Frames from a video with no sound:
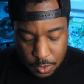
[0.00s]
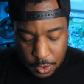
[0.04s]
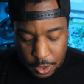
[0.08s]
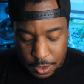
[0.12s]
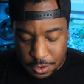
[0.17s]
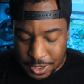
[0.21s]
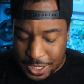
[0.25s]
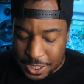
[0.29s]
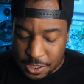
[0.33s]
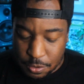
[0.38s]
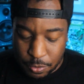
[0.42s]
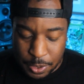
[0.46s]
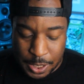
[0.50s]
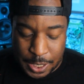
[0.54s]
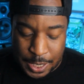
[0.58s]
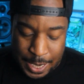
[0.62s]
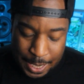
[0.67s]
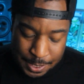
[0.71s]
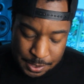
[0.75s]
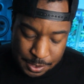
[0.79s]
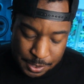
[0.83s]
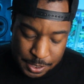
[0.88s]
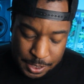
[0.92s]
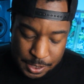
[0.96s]
So that's a really
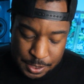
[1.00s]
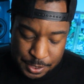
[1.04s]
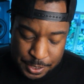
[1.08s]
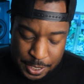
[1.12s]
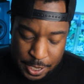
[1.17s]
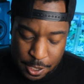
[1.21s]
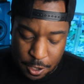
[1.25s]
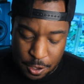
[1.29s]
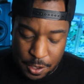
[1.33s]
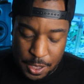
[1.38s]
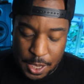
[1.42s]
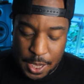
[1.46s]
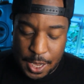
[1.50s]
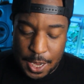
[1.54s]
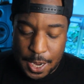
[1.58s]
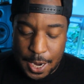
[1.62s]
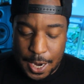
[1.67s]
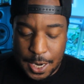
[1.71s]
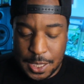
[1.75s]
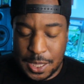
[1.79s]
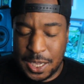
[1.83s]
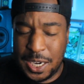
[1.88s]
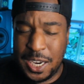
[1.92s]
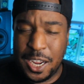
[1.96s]
nice detail.
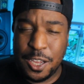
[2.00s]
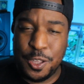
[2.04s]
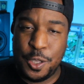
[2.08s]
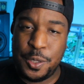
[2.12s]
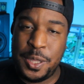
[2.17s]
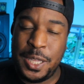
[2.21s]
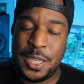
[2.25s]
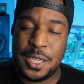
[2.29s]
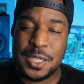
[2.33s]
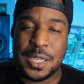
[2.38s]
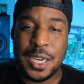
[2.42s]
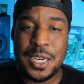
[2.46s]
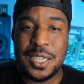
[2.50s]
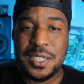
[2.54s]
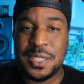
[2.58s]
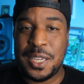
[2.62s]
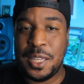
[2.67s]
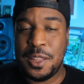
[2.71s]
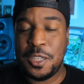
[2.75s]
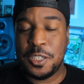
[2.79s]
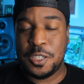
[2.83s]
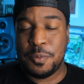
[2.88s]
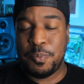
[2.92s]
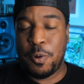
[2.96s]
And then the other thing that's going to
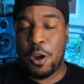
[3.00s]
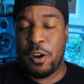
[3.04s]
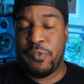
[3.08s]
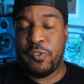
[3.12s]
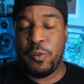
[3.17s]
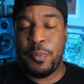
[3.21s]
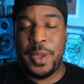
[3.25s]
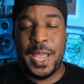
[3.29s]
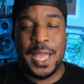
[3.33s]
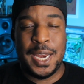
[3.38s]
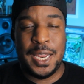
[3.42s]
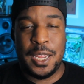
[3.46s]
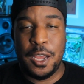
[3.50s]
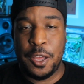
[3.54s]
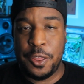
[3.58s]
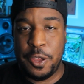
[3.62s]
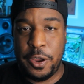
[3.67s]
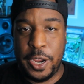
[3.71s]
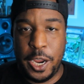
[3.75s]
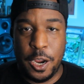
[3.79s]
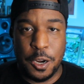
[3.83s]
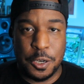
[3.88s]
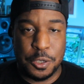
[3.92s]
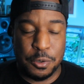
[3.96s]
set this apart from any
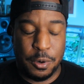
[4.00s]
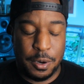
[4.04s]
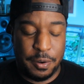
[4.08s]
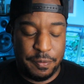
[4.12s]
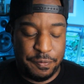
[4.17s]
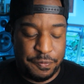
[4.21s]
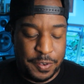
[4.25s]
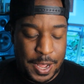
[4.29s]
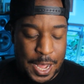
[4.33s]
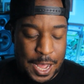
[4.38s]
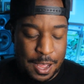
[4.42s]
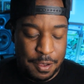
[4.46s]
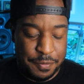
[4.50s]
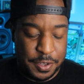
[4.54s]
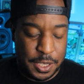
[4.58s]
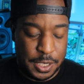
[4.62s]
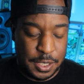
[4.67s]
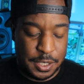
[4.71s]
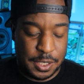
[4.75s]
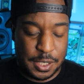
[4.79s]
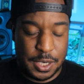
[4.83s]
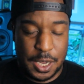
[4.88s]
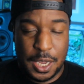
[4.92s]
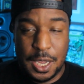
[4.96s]
other Air Jordan 5
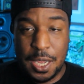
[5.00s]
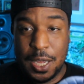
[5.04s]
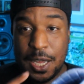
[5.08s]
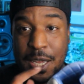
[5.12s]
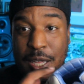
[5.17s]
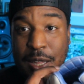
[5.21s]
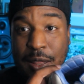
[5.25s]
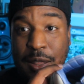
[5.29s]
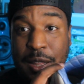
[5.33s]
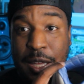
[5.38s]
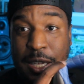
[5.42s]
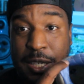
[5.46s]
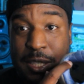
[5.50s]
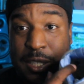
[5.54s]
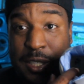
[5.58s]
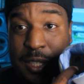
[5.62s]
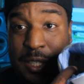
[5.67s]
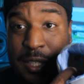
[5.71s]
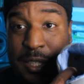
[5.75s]
is this